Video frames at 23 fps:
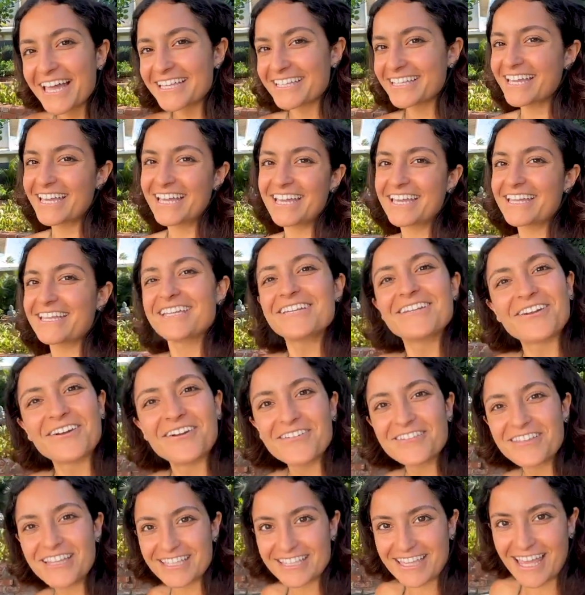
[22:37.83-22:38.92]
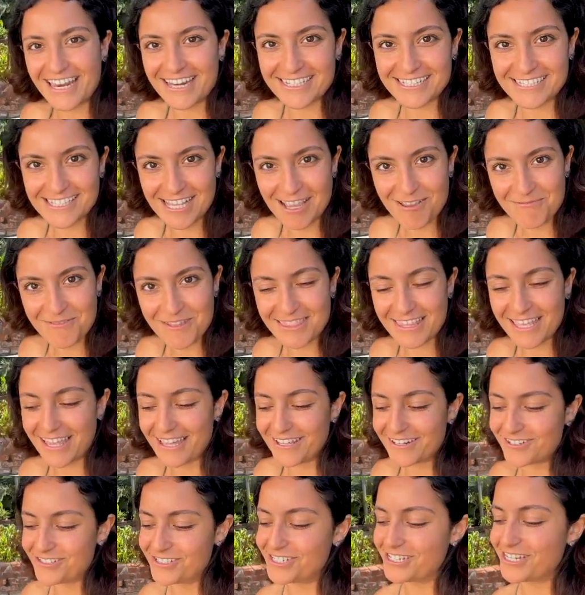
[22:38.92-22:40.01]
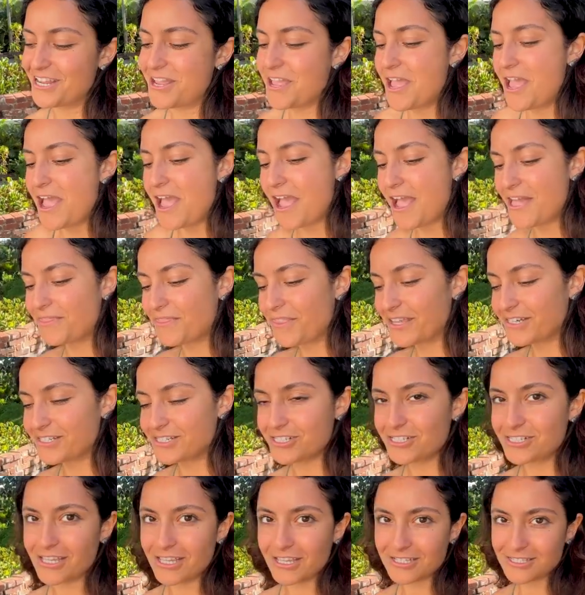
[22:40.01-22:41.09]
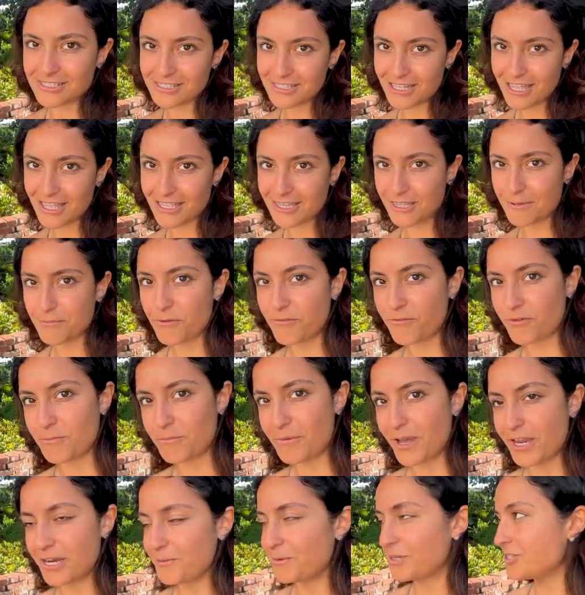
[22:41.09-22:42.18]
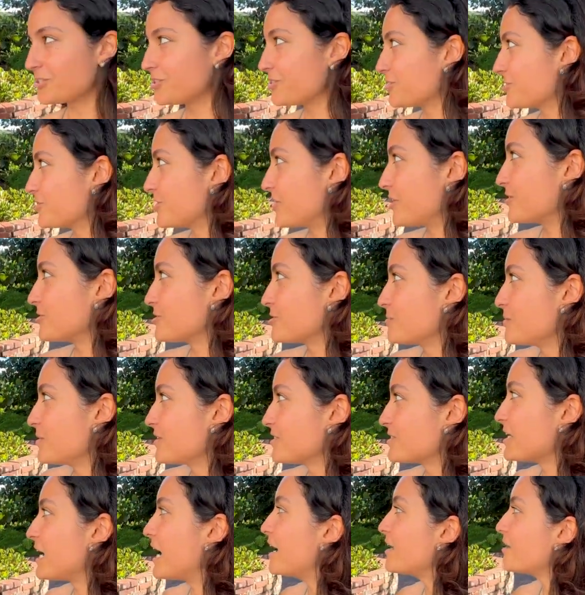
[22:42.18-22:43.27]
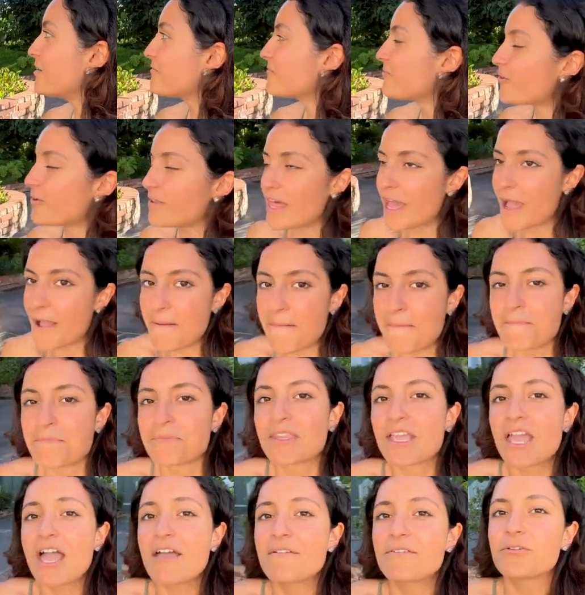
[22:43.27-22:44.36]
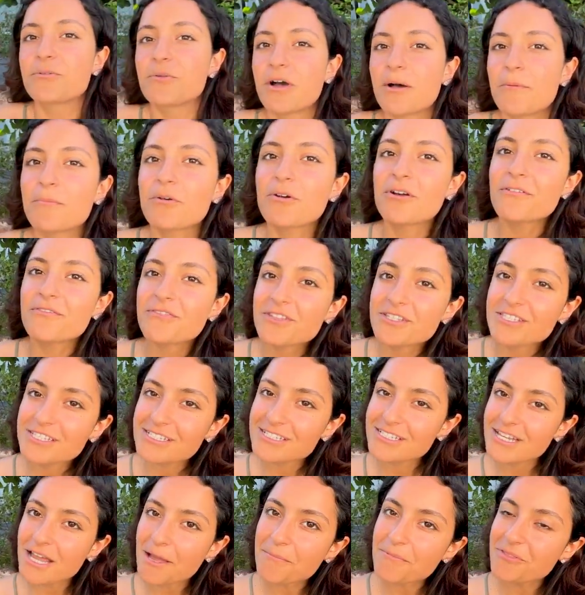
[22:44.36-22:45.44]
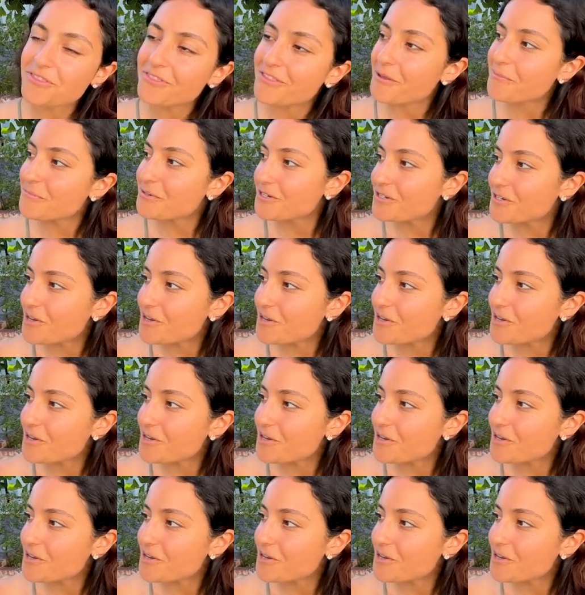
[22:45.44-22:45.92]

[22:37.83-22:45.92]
yay, you know, like that excitement, that energy, and like just like slightly move your body, make sure your shutter speed is high enough for that. If you want more of this in depth, let me